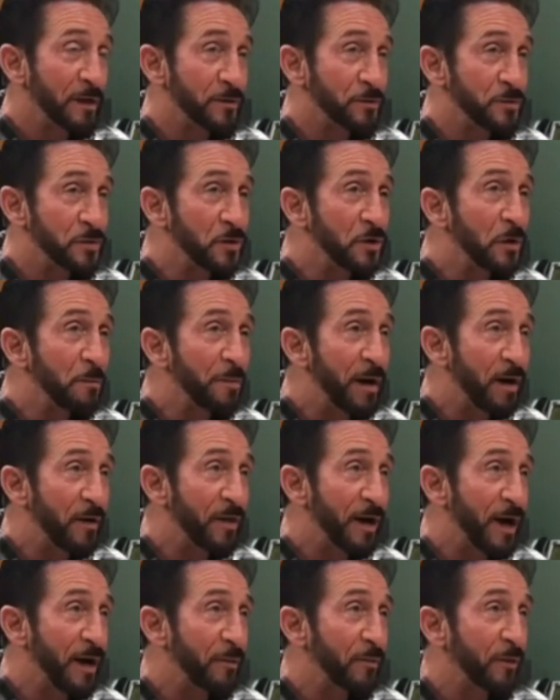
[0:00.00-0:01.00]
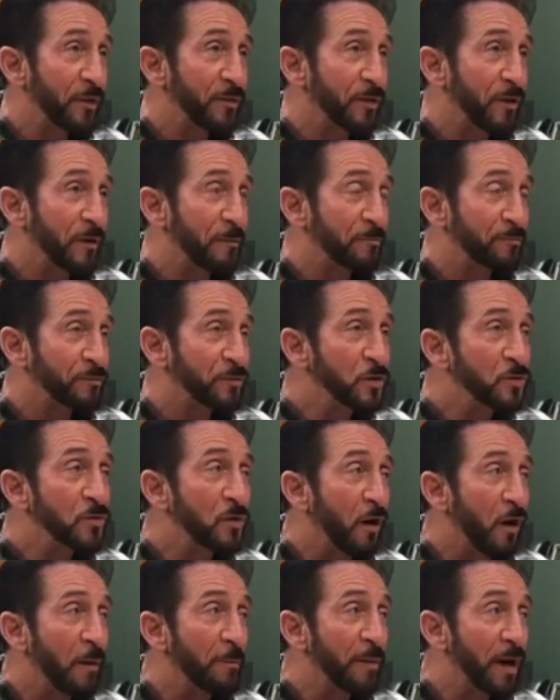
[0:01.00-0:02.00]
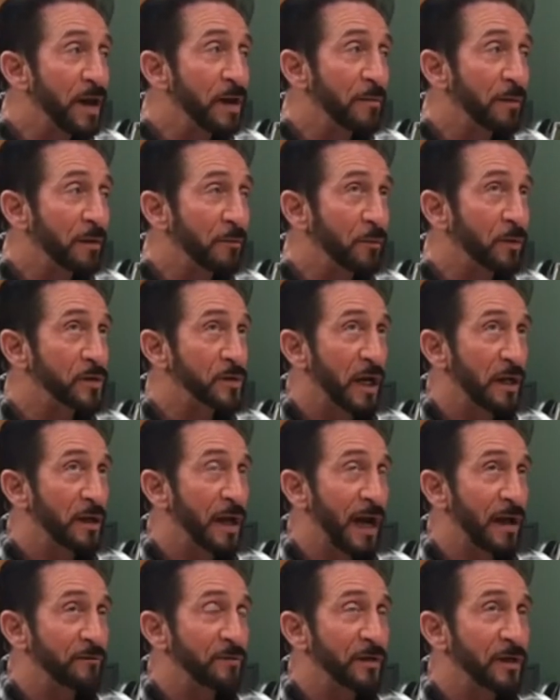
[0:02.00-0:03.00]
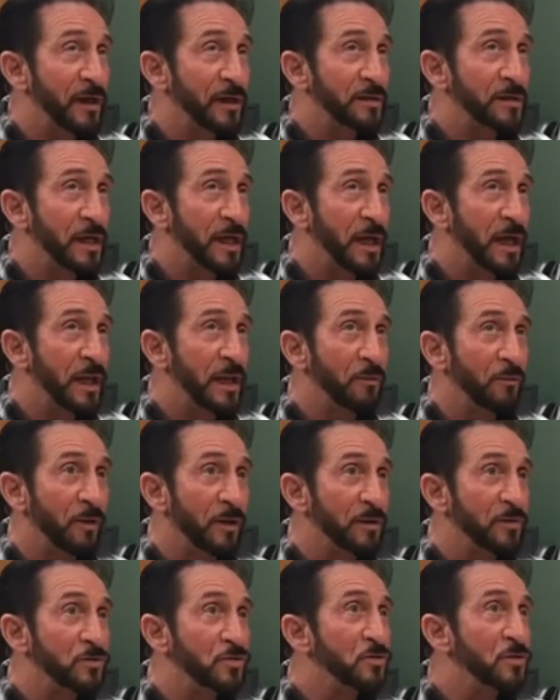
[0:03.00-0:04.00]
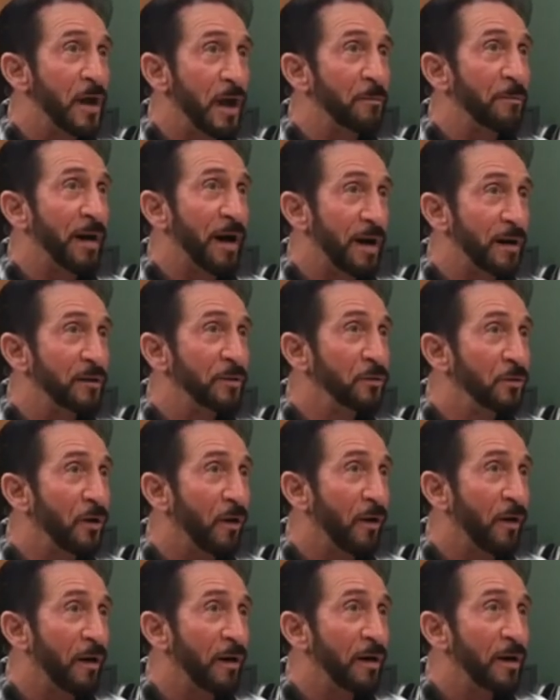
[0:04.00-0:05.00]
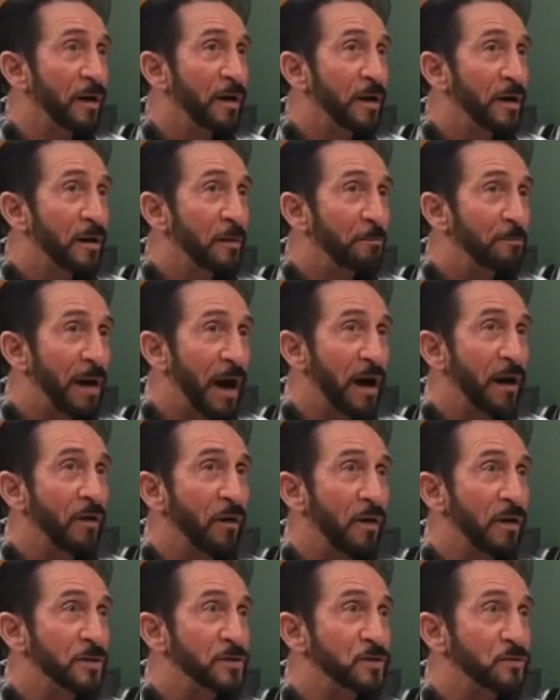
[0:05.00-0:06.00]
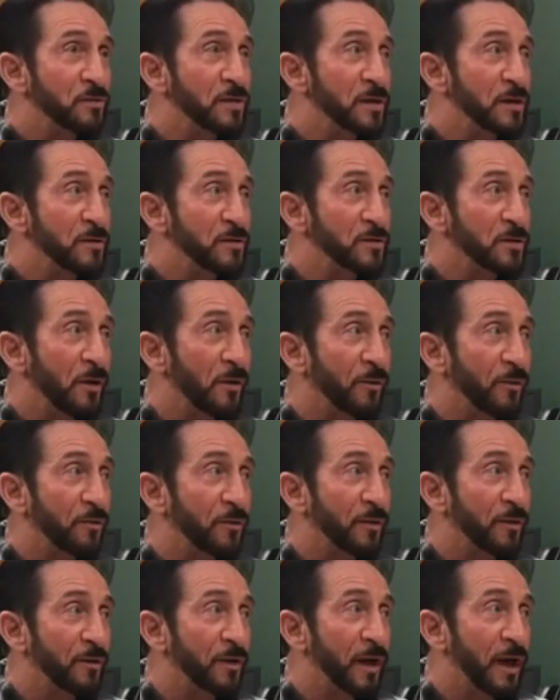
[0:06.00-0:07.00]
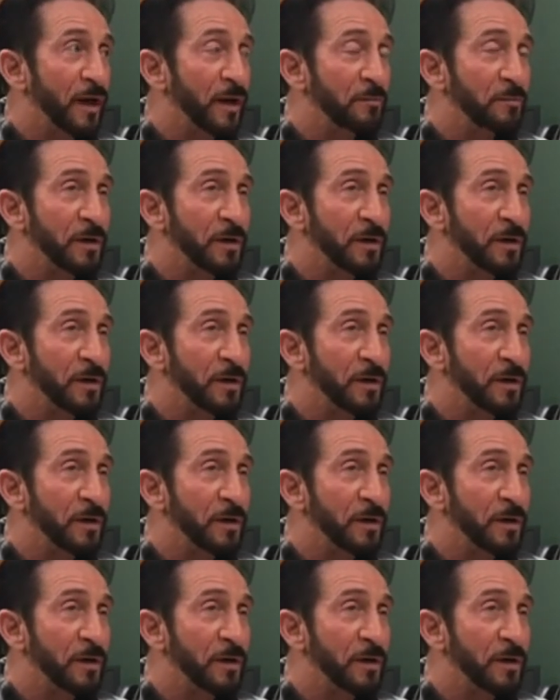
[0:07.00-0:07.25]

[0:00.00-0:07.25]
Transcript: Because when you compare that with a new car payment, which I advocate to anyone, do not buy a new car. Buy a car that's 3 years old, okay?